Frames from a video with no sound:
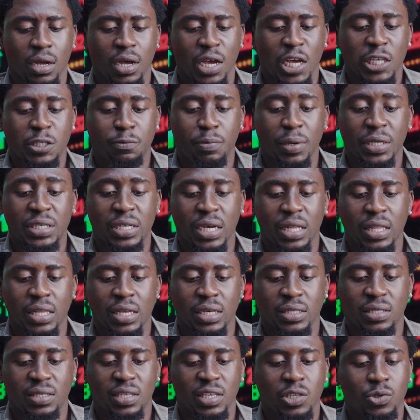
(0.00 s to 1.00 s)

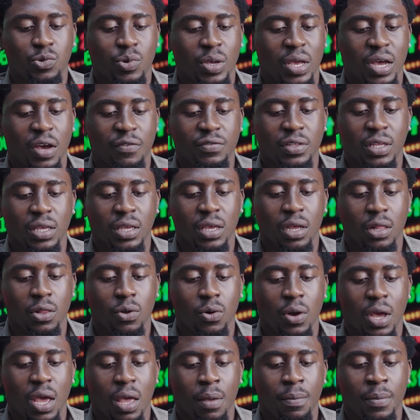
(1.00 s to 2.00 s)
especially since we have the
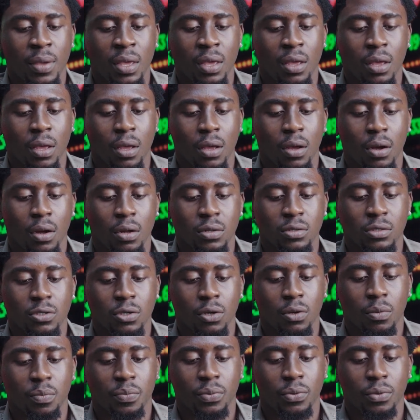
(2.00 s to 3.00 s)
yellow MA on
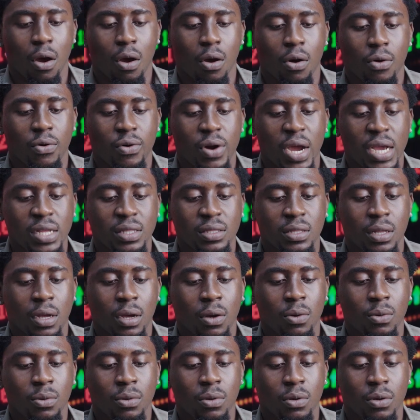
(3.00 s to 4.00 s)
top. Alright,
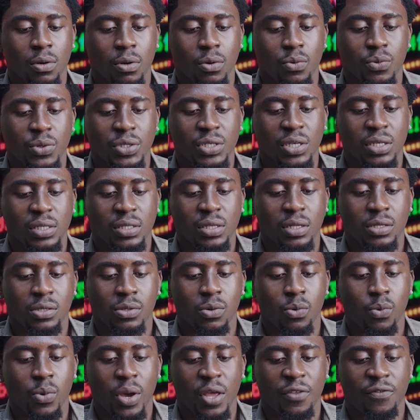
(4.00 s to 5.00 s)
now we just need
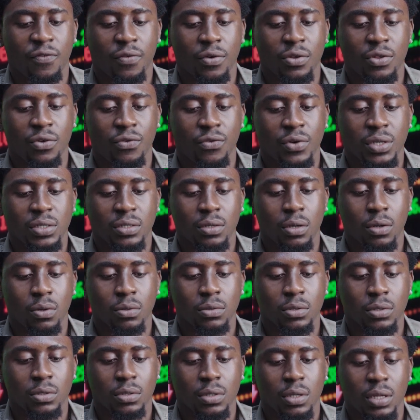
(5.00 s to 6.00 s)
to wait for the
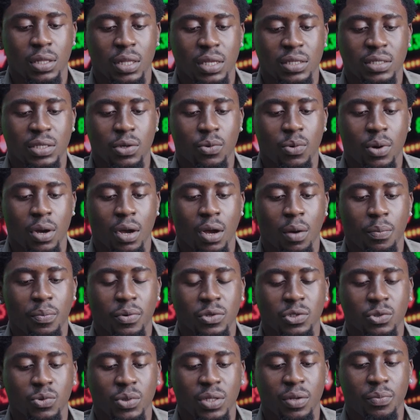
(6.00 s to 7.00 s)
results. Let's see what
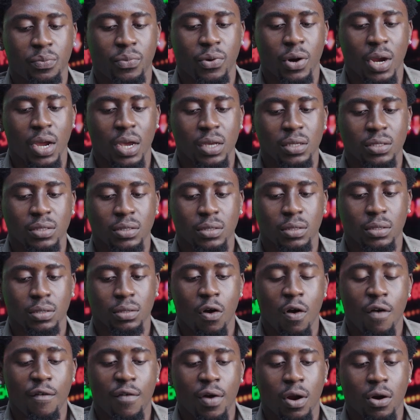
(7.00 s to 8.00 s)
happens with the price.
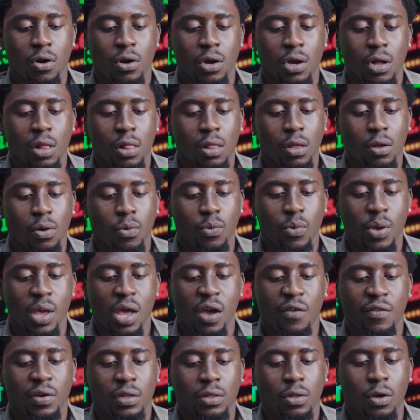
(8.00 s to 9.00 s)
Overall, we
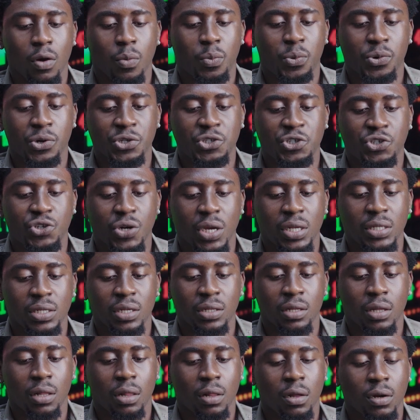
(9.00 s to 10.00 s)
have an upward trend
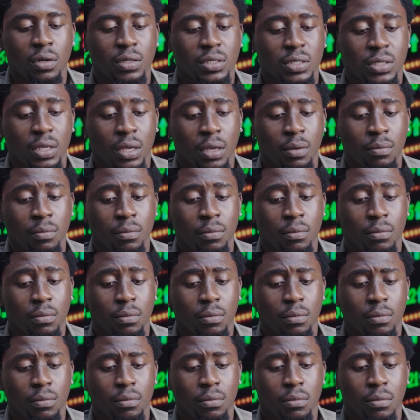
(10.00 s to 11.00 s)
in a long term,
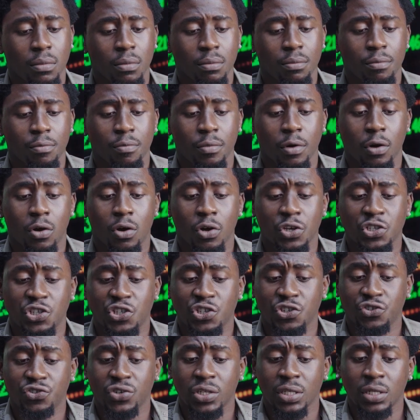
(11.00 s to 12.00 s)
but
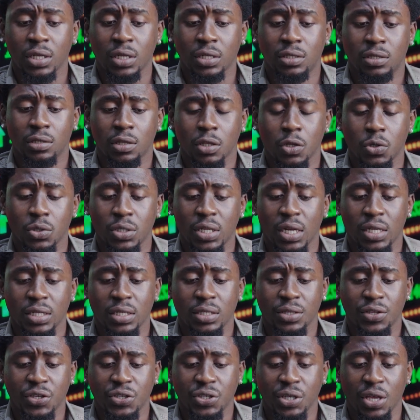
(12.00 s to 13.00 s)
considering its slowdown
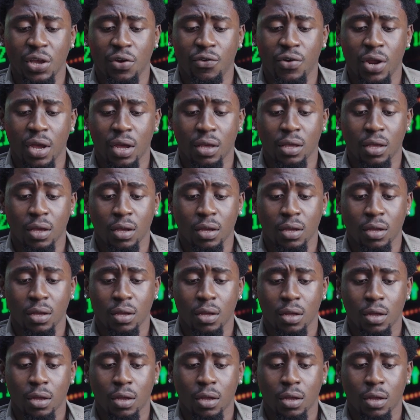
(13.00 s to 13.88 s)
in this area here,